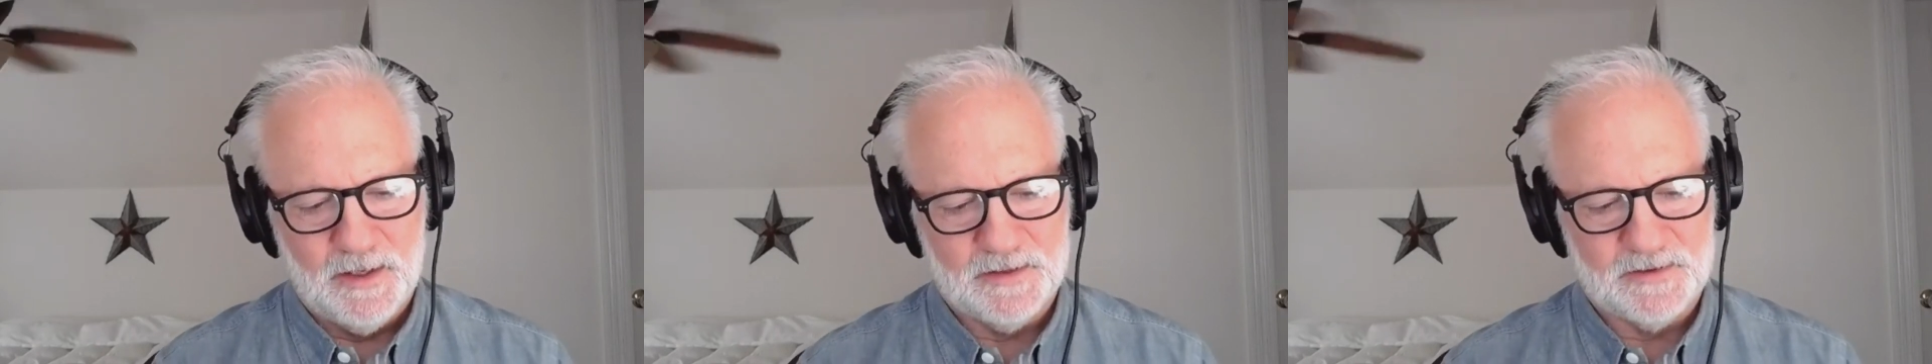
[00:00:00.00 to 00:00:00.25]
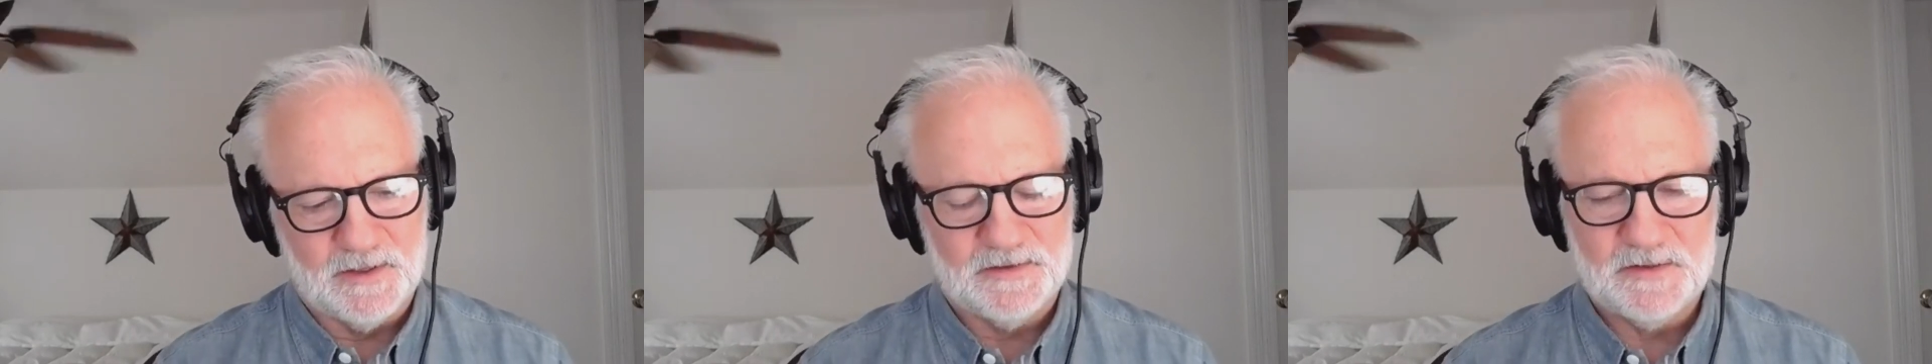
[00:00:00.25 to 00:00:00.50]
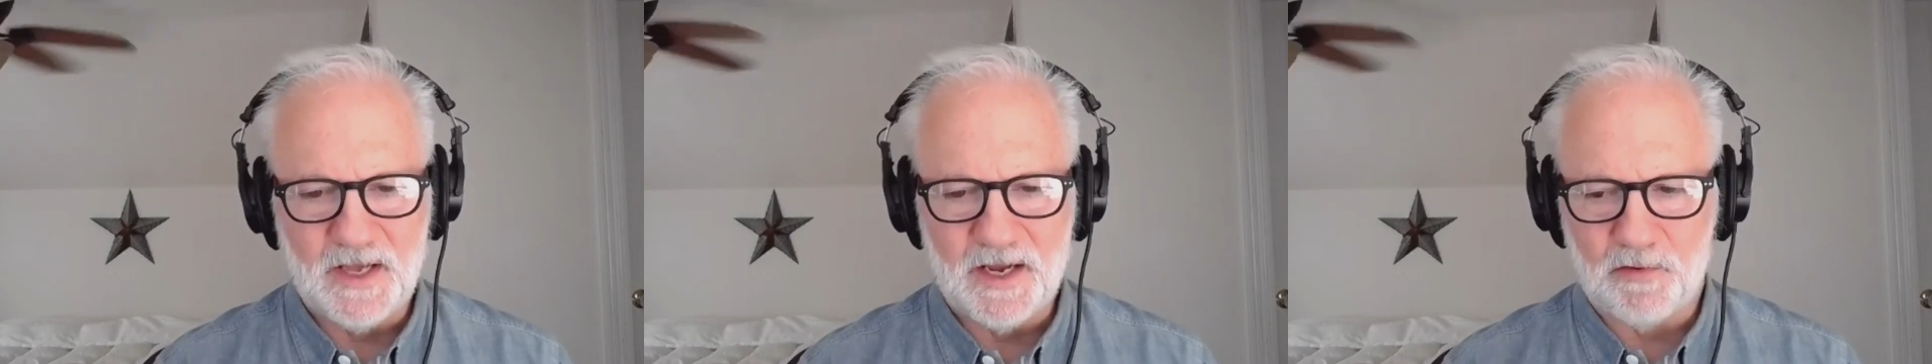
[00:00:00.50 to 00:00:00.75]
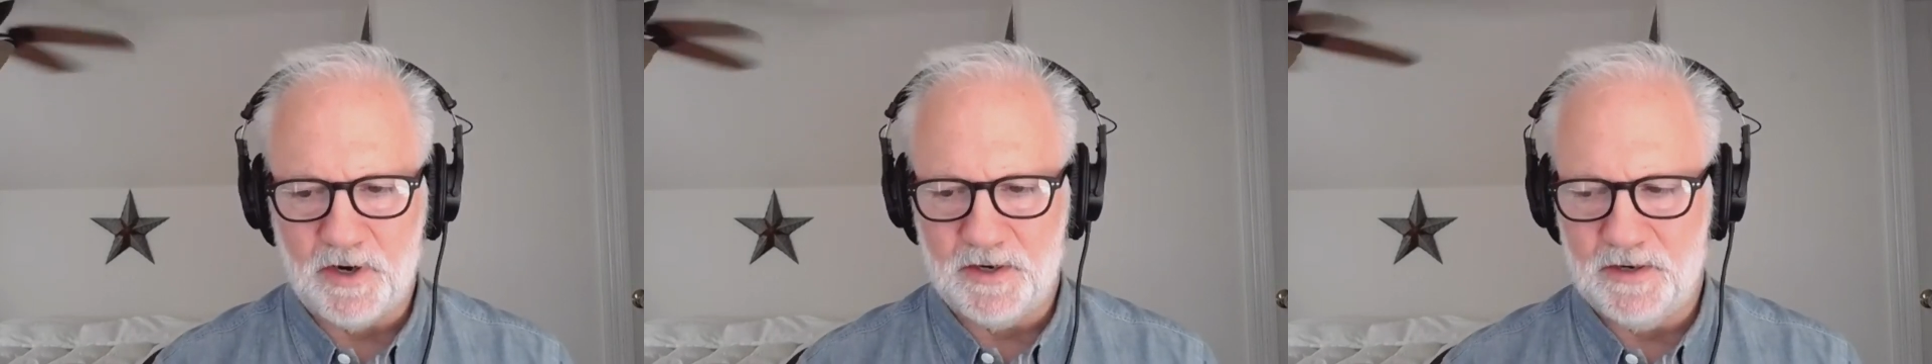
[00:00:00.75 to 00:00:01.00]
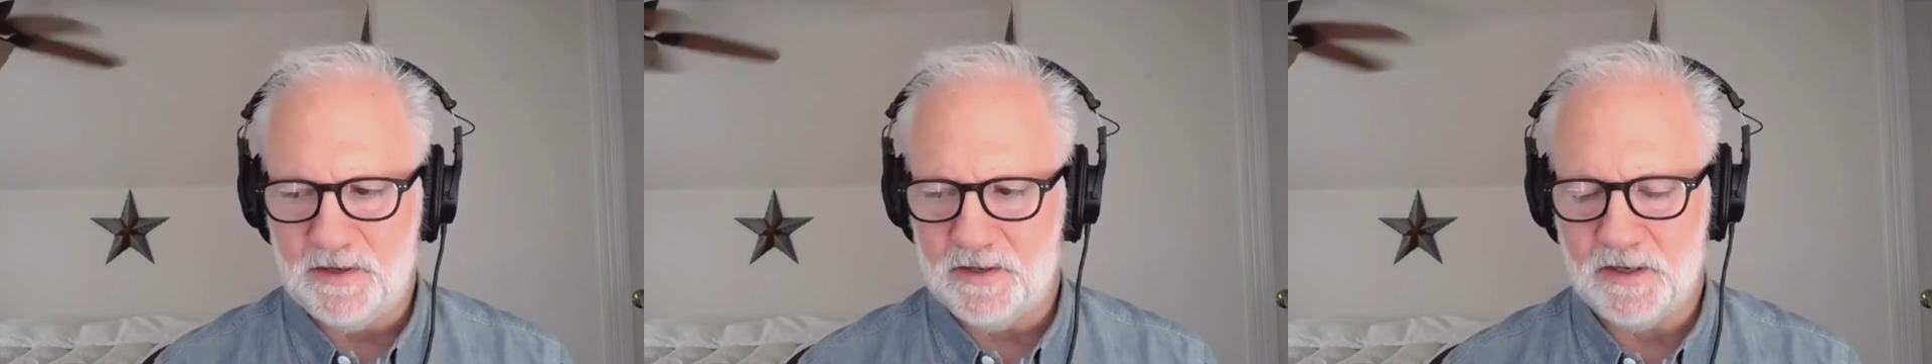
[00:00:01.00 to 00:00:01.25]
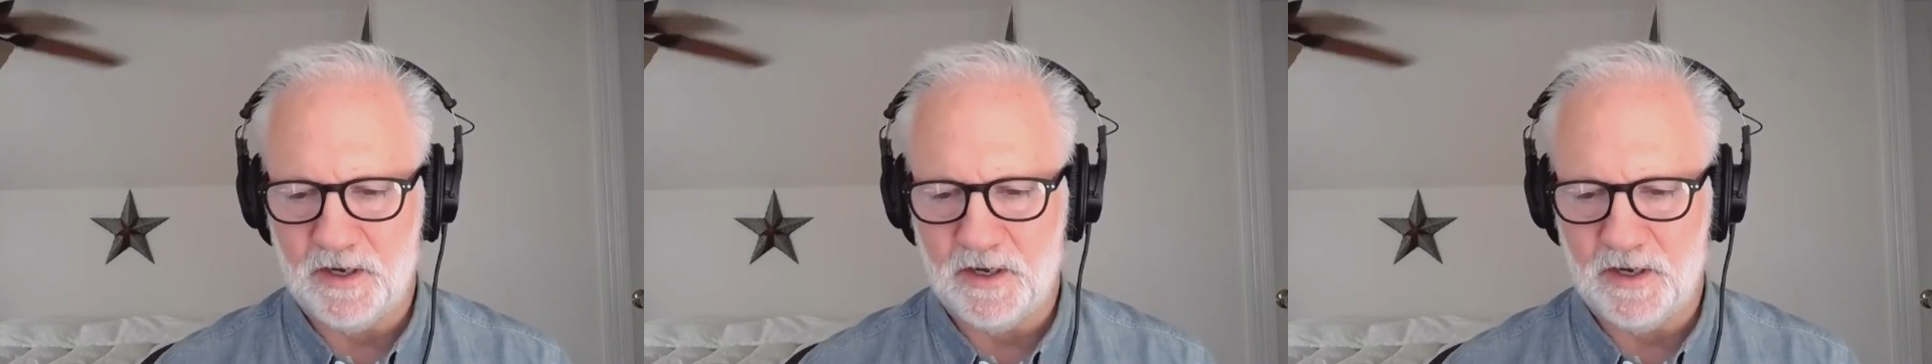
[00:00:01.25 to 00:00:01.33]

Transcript: it's a sacred